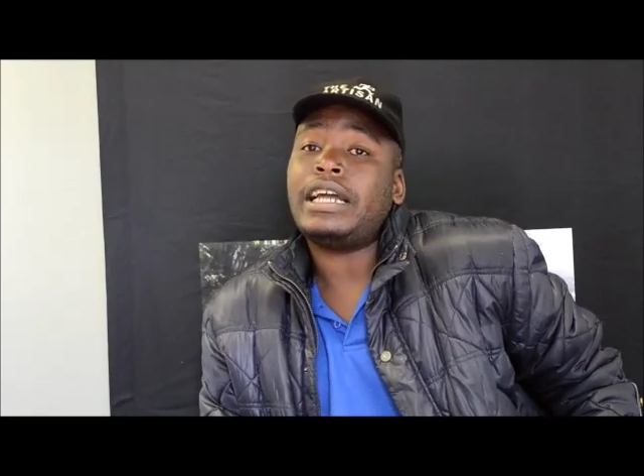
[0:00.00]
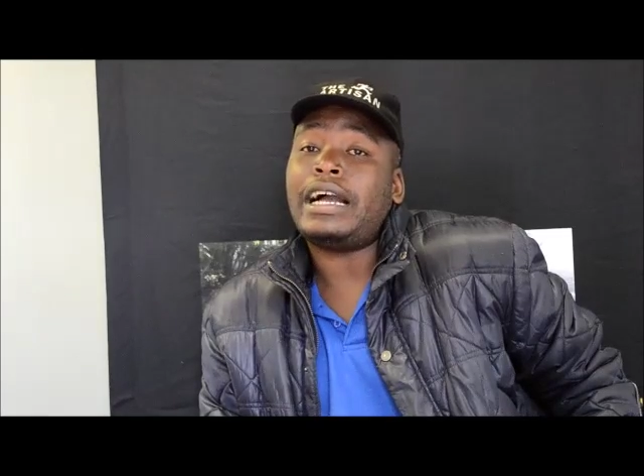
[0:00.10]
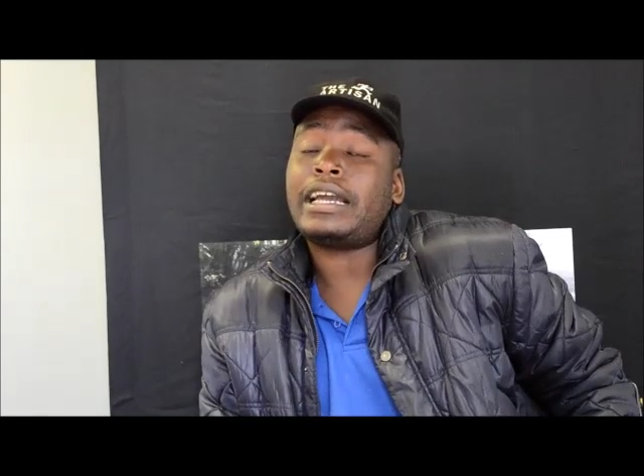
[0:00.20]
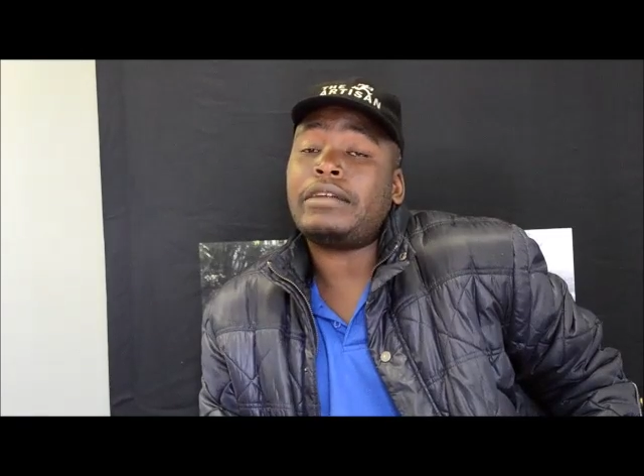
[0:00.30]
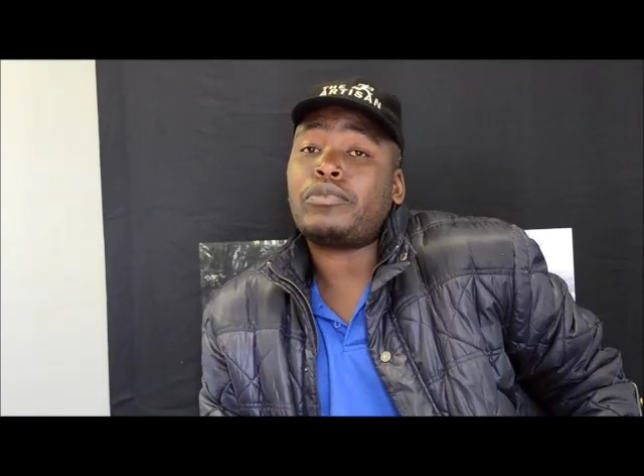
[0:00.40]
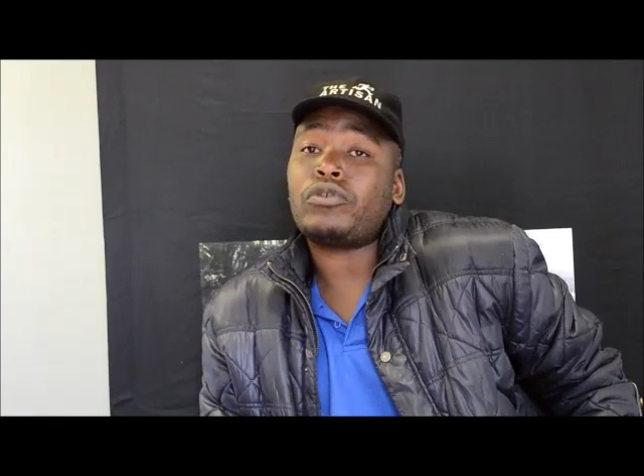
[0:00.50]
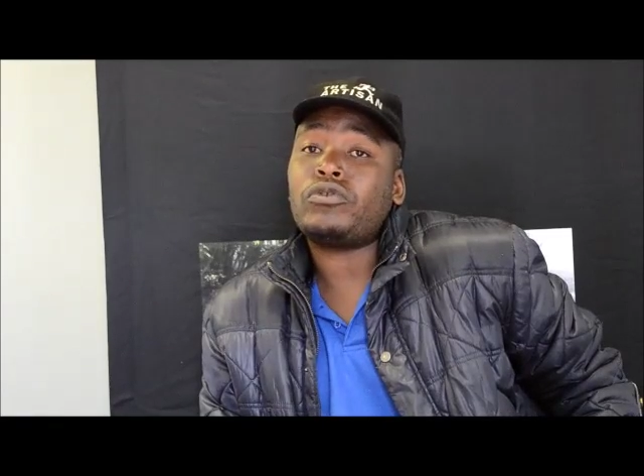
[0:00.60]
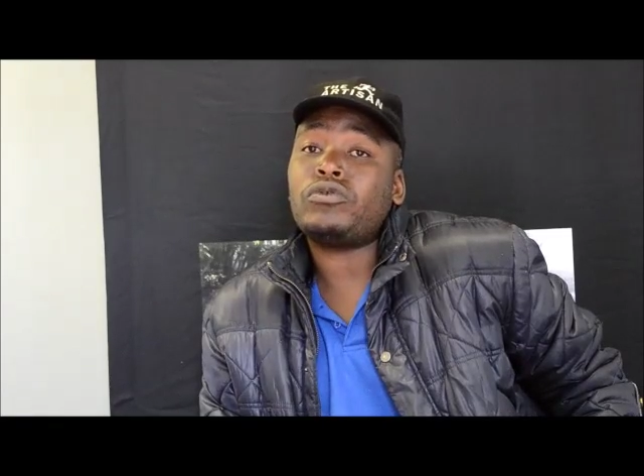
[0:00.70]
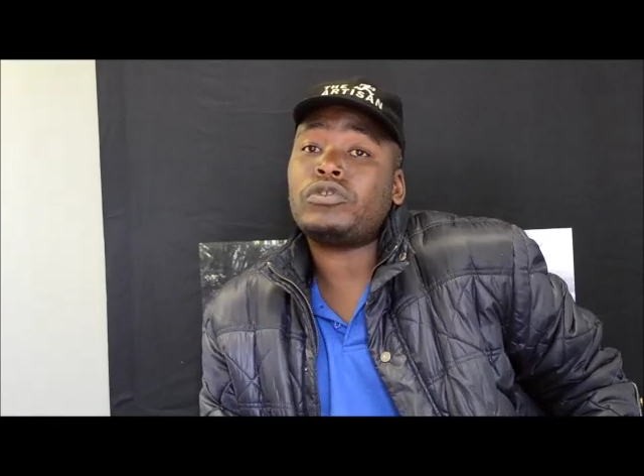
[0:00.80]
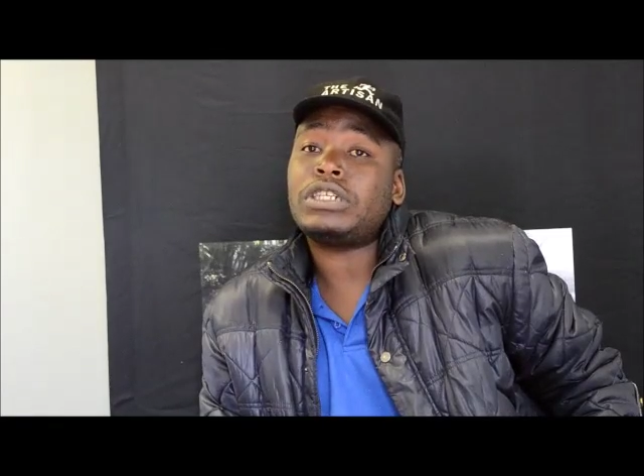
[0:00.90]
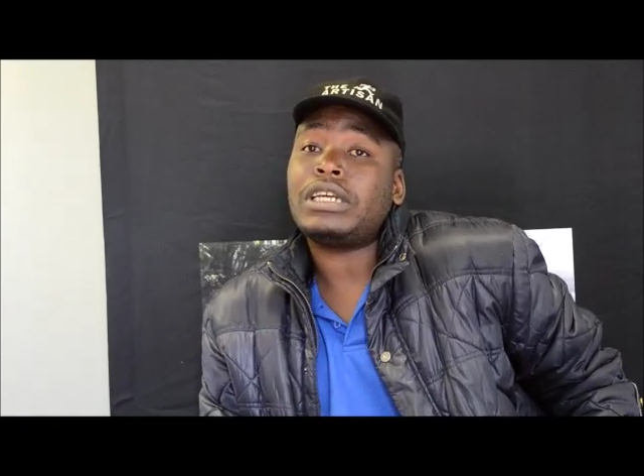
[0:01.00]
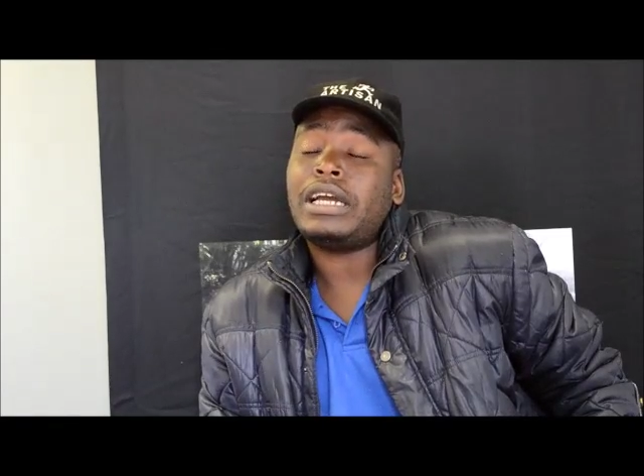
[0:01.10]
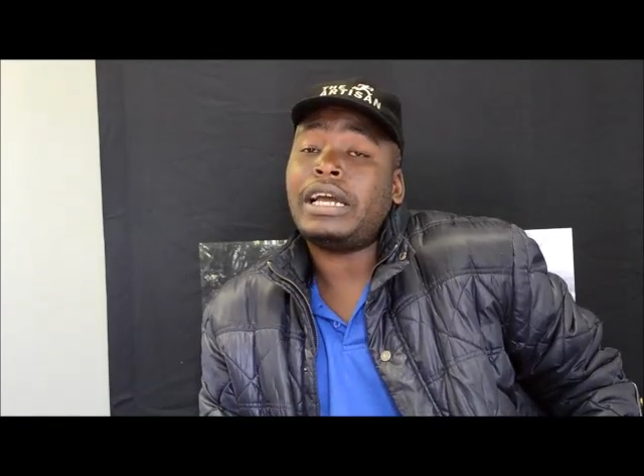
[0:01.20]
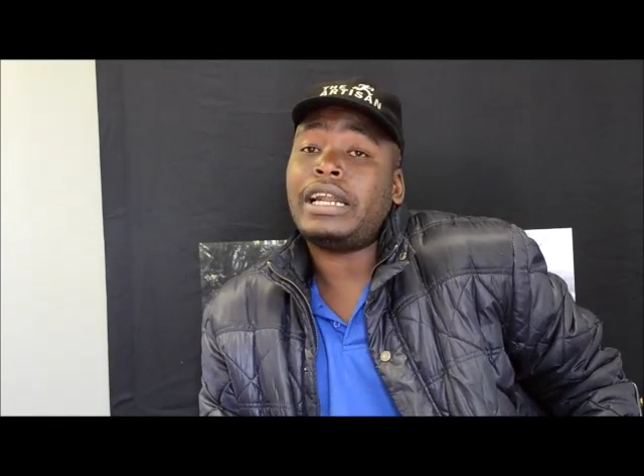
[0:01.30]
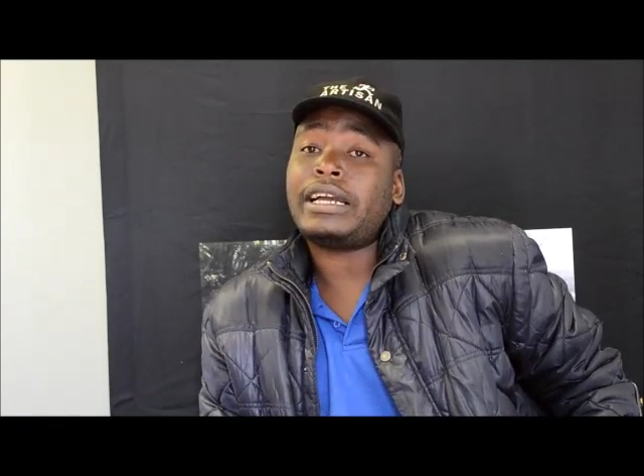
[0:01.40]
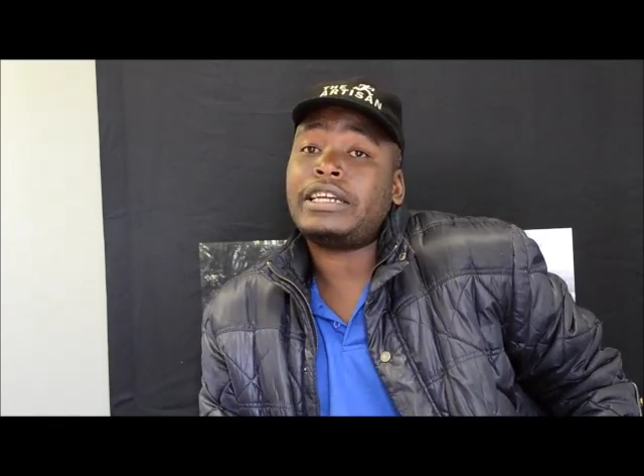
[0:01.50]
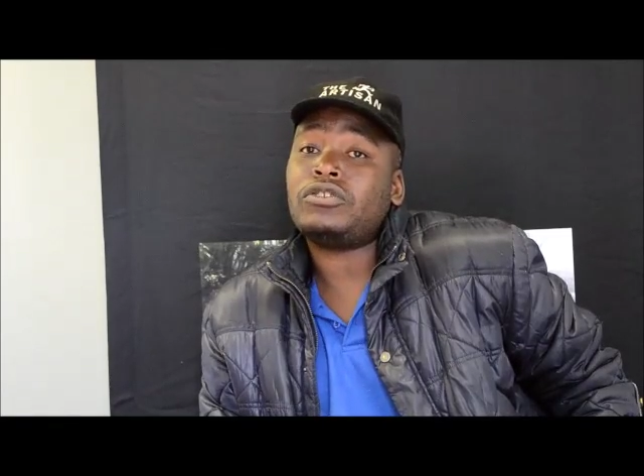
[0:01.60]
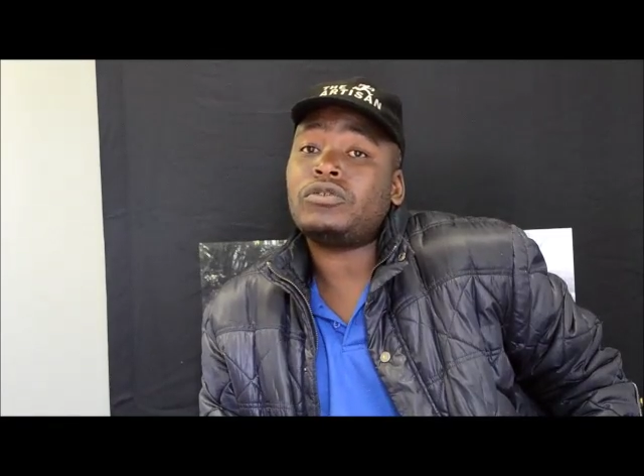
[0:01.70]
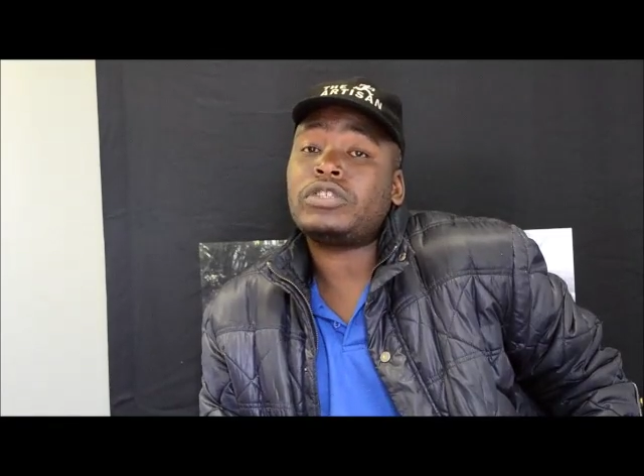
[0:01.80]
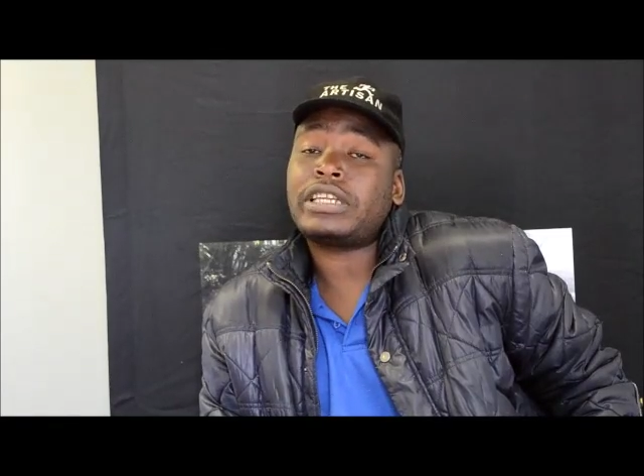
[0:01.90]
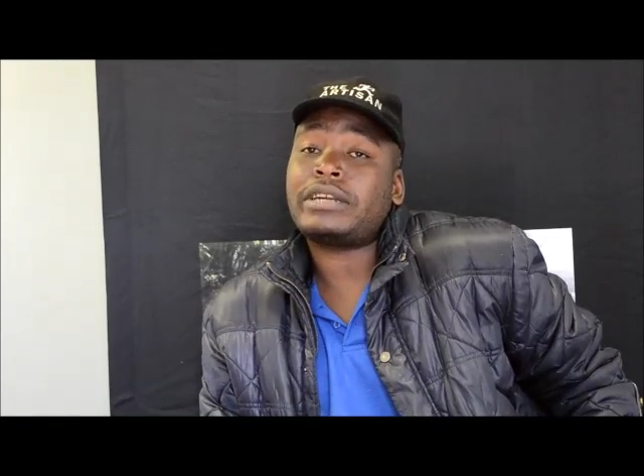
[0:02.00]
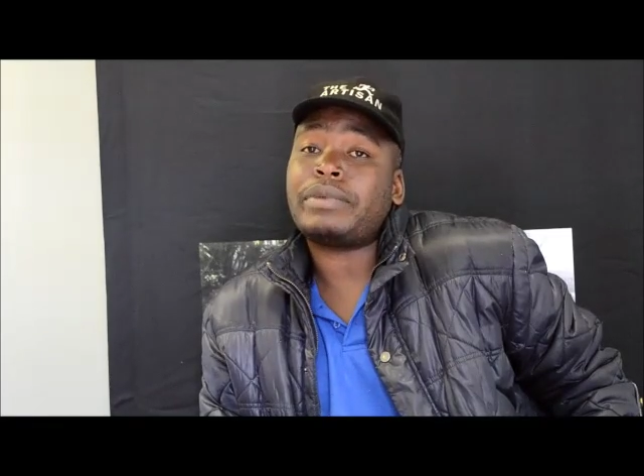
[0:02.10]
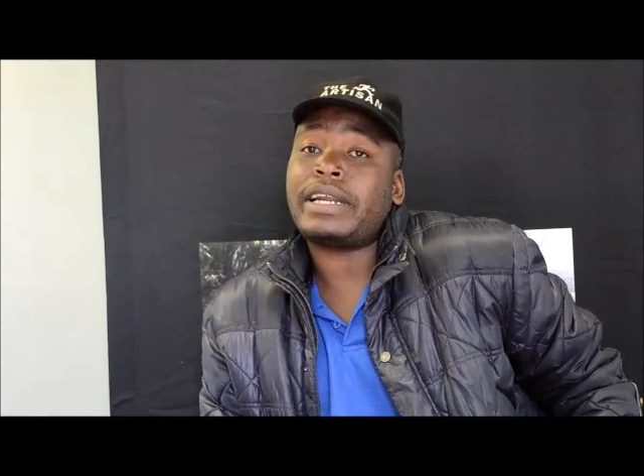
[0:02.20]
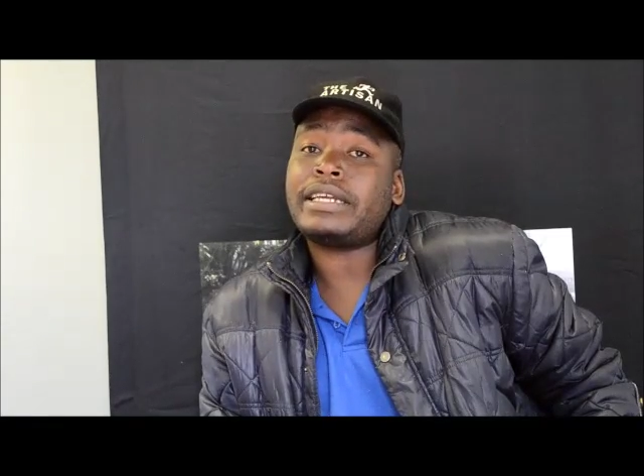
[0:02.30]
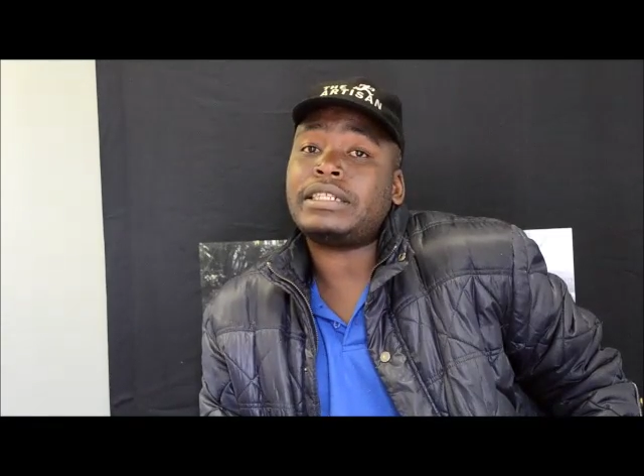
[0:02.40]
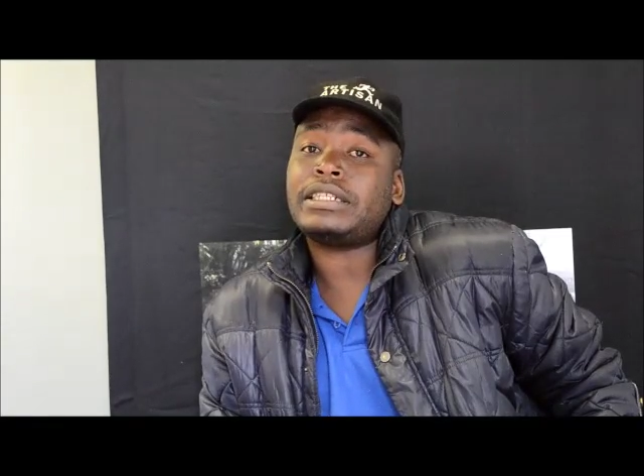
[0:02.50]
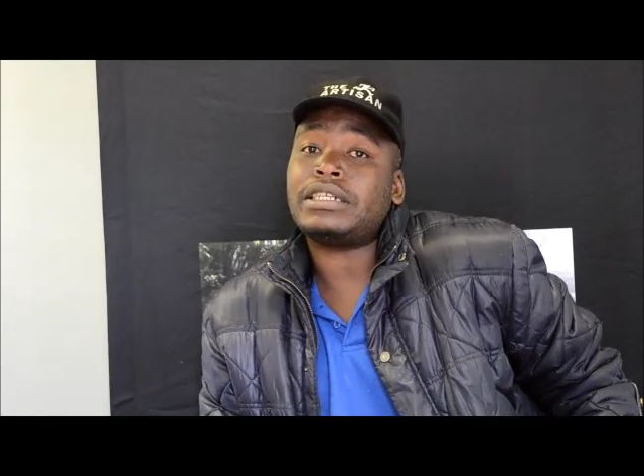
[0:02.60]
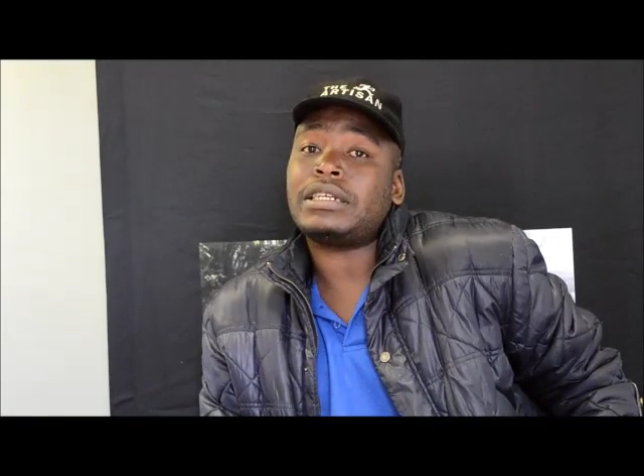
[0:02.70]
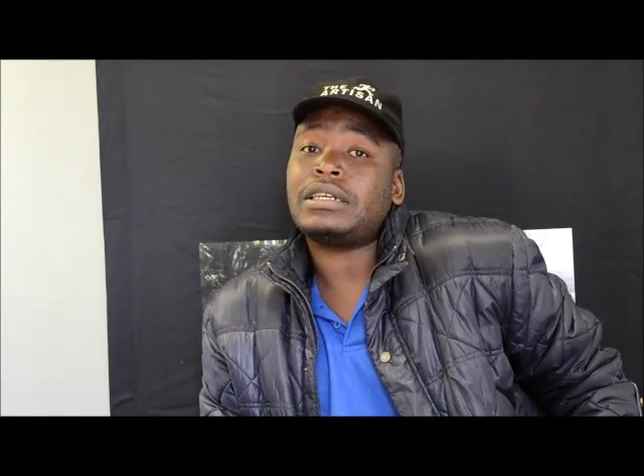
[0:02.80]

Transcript: I can produce, and I can do script writing.